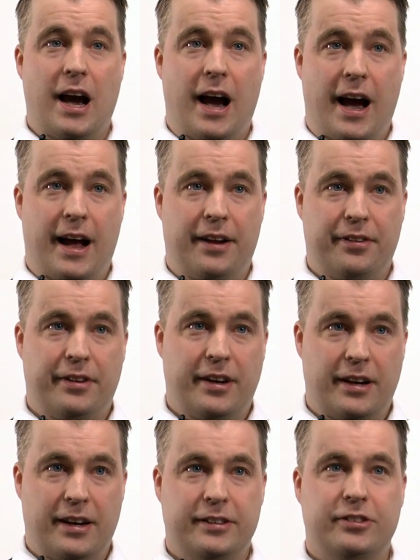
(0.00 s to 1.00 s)
and
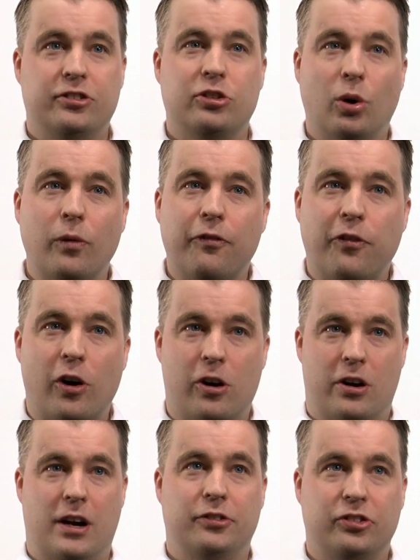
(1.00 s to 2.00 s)
so
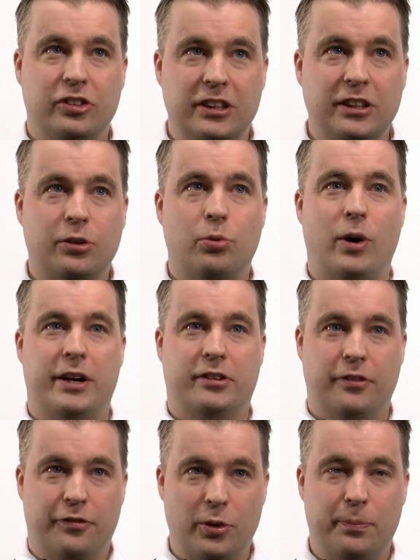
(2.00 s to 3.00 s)
far I've seen
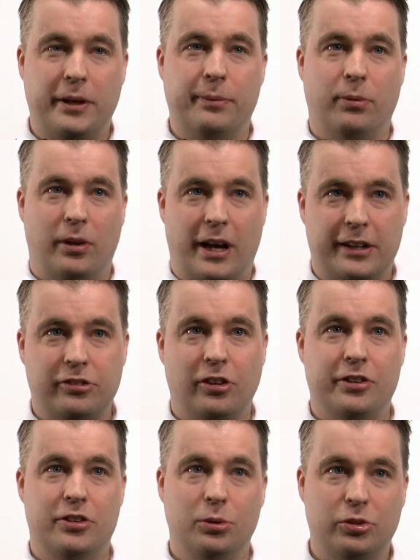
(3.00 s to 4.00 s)
quite a few people
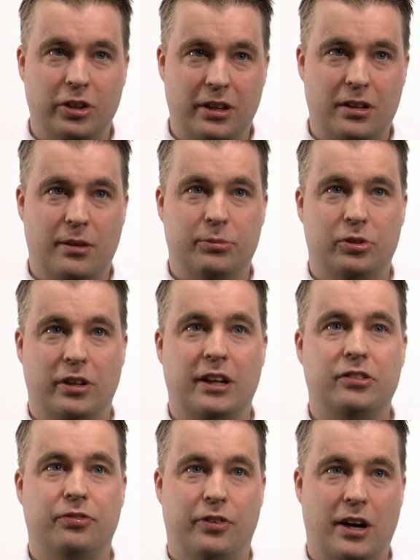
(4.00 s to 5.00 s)
actually using them, so
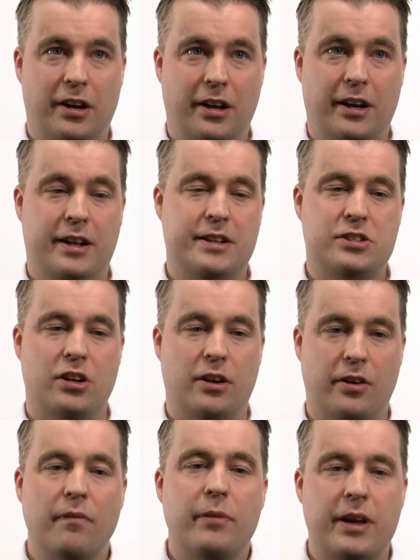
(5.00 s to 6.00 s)
that's fun, and it's
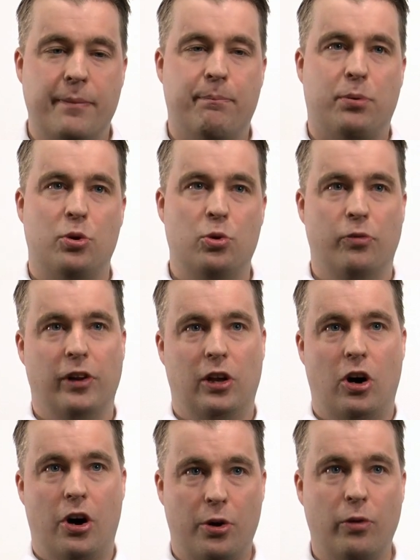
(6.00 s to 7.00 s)
going to improve a
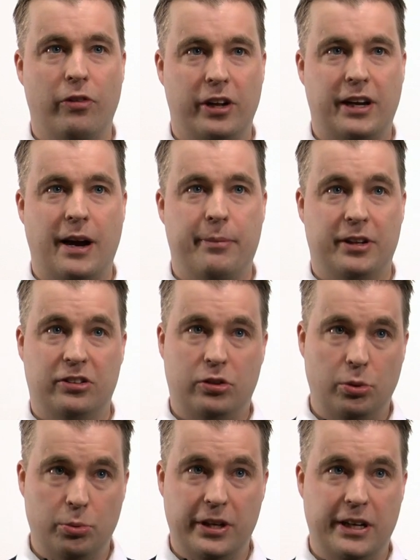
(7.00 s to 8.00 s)
lot over the coming
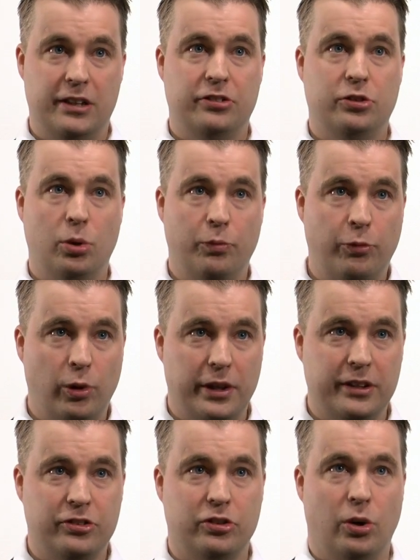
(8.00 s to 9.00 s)
2 years,
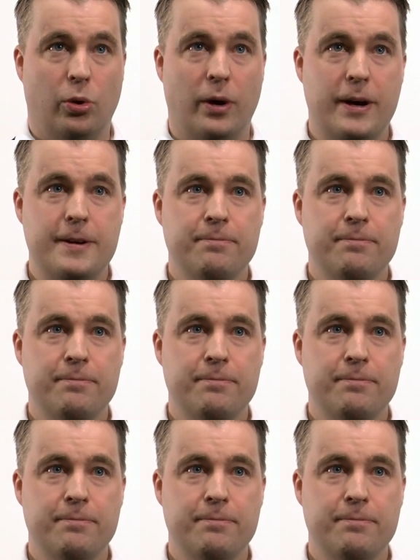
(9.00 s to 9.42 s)
hopefully. So